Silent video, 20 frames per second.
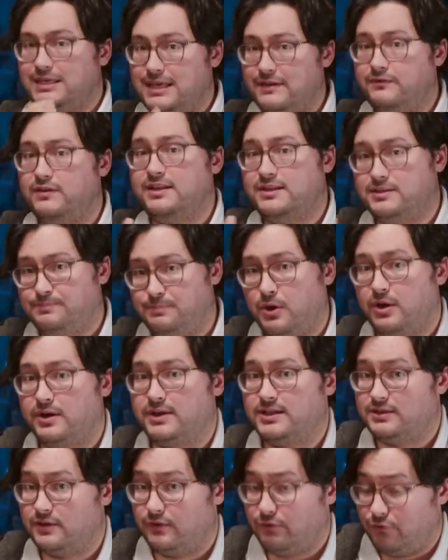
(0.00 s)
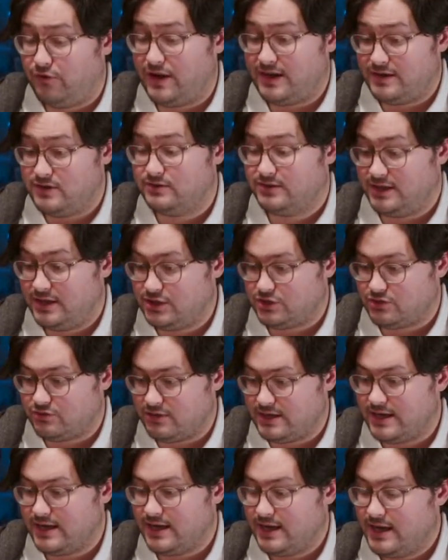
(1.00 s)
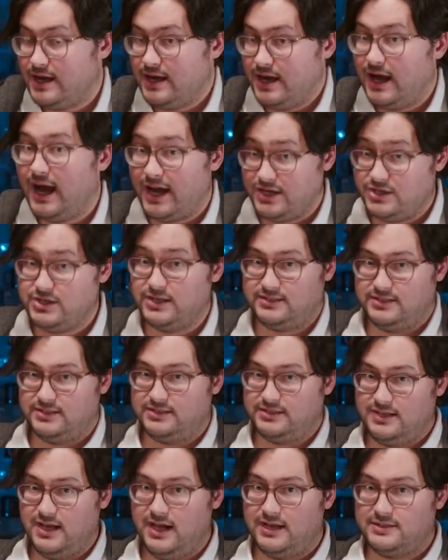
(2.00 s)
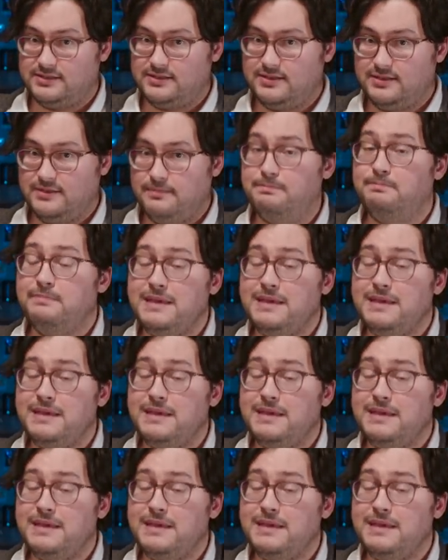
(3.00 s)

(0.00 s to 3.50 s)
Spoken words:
given his party's fake news history I just discussed.